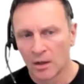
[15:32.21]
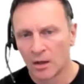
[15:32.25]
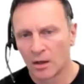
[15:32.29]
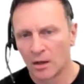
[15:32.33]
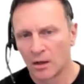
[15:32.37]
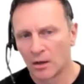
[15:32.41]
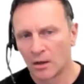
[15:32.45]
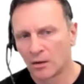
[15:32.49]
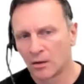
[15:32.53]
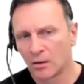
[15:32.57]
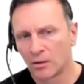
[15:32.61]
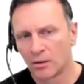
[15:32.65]

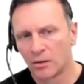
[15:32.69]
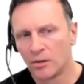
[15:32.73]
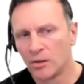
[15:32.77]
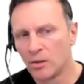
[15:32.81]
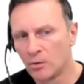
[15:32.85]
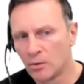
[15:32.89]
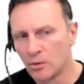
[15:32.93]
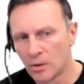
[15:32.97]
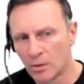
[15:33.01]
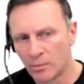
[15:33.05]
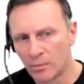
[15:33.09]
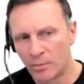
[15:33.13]

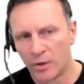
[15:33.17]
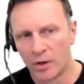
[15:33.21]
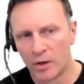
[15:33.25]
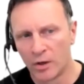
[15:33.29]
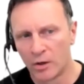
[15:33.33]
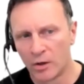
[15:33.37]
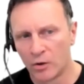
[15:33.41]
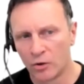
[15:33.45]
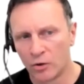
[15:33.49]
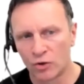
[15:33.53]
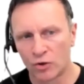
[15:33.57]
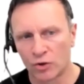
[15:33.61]
new
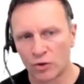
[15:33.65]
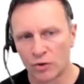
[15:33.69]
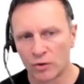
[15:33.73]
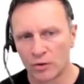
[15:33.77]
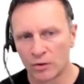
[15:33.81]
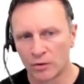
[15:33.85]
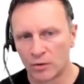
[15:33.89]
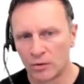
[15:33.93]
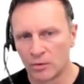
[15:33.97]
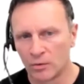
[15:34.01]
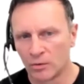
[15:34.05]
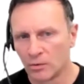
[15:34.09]
approach
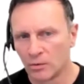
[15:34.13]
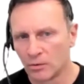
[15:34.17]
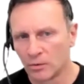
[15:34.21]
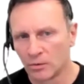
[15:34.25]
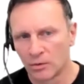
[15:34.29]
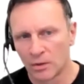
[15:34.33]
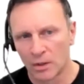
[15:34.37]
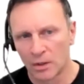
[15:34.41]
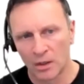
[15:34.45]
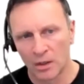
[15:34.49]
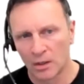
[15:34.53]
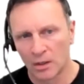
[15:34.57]

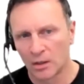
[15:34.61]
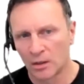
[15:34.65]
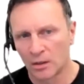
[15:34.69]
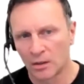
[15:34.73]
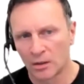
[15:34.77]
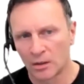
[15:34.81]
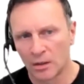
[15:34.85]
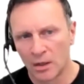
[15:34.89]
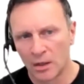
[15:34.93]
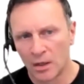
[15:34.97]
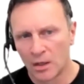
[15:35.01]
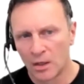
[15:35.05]

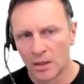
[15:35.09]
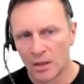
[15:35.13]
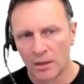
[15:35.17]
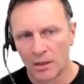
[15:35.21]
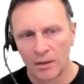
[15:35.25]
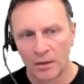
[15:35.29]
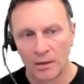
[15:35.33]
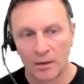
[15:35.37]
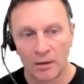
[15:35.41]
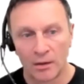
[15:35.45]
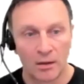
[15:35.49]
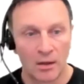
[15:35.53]
to
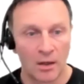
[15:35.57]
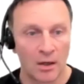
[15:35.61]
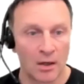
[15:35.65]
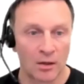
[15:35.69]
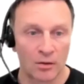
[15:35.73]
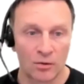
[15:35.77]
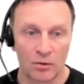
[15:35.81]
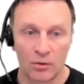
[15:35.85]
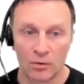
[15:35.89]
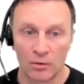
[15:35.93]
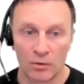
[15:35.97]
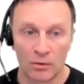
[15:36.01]

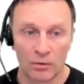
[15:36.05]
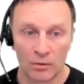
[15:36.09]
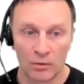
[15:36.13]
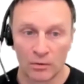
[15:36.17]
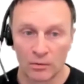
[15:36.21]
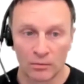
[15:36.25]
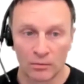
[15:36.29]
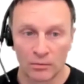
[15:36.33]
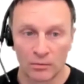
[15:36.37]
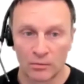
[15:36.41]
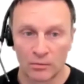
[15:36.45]
yeah to